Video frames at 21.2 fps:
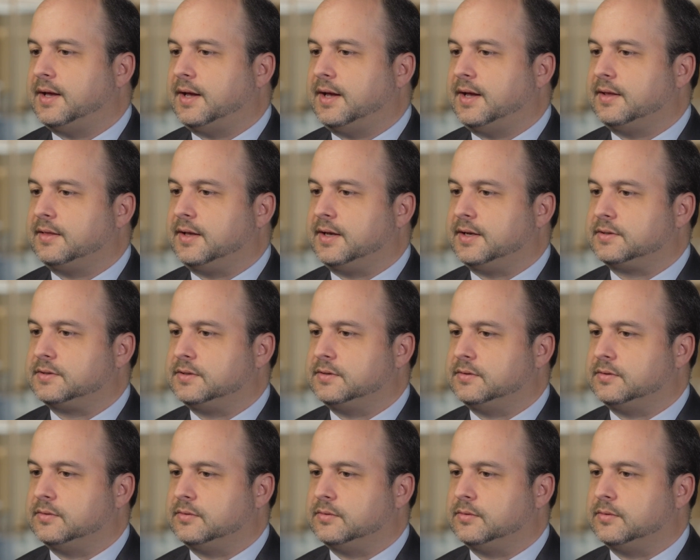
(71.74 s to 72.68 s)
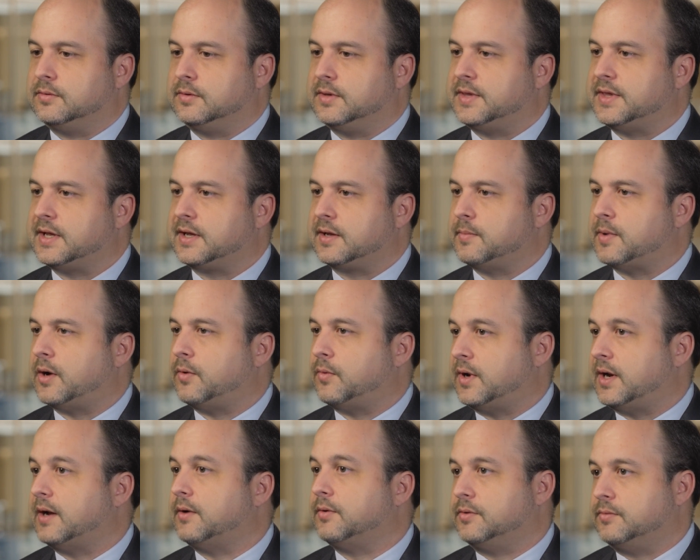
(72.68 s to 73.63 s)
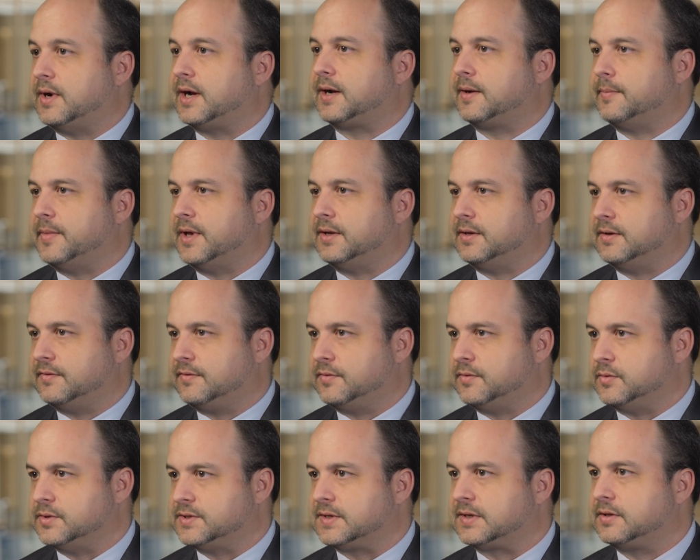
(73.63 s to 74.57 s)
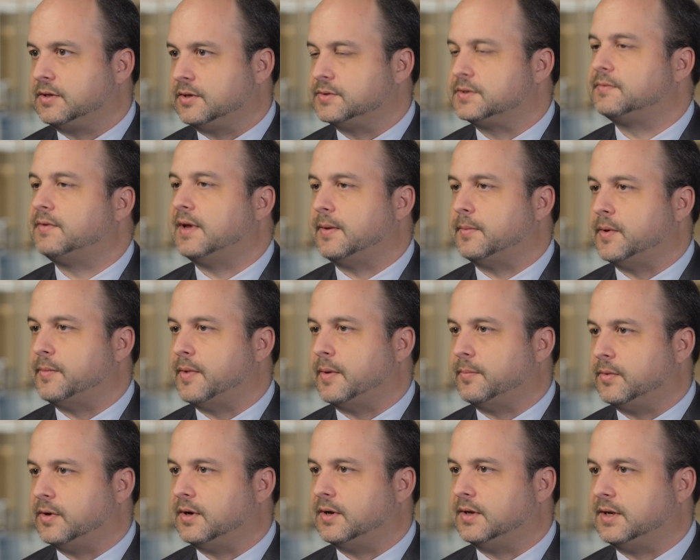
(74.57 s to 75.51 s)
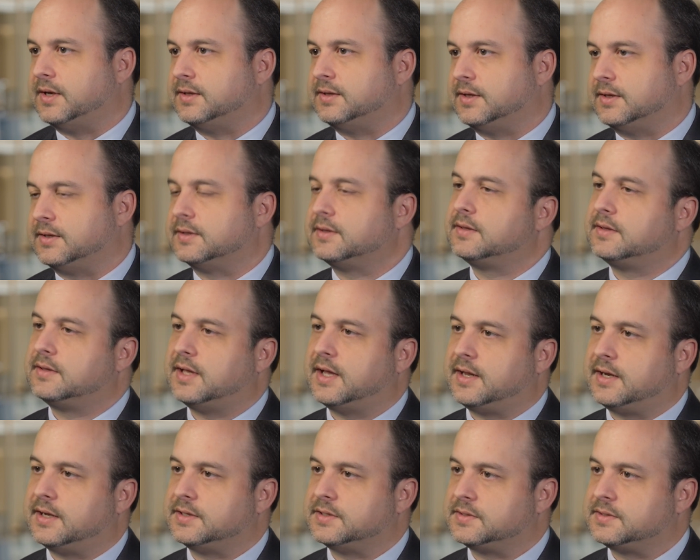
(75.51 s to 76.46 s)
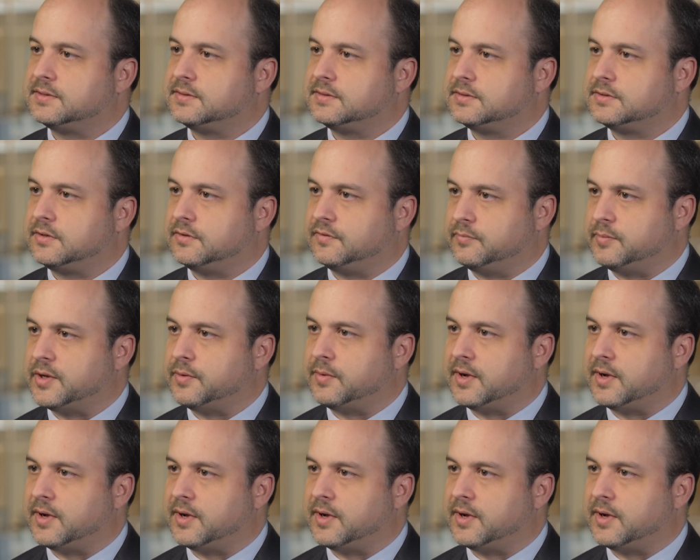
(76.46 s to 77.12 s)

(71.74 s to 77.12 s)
I like to think about what I would recommend if it was a close family member, and I think that has served me